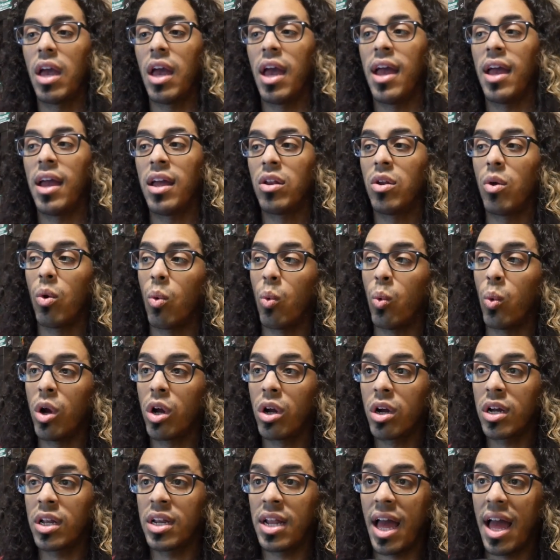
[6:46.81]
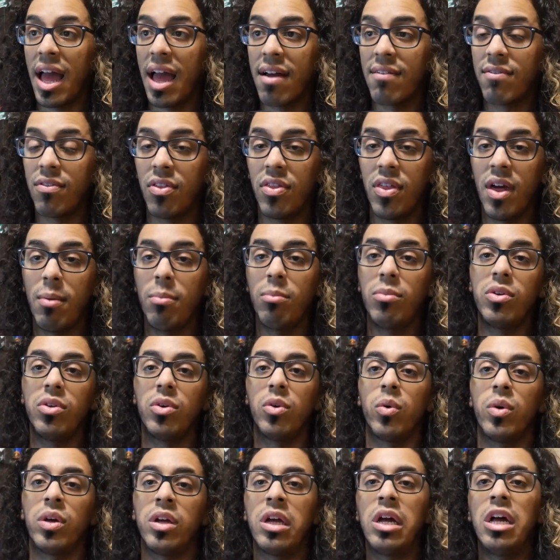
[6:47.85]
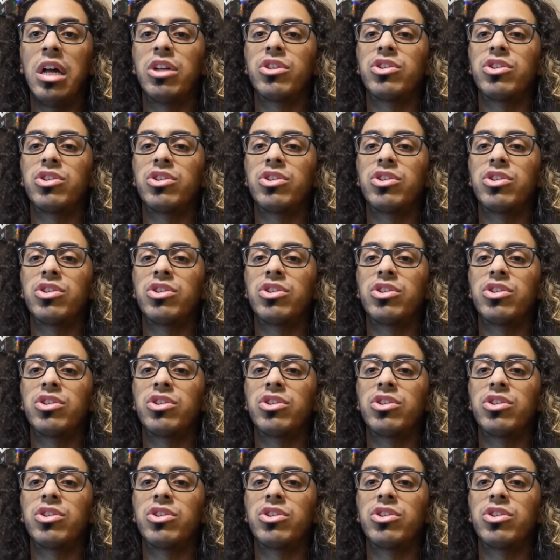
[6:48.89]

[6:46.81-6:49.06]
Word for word: and we're going to have them do it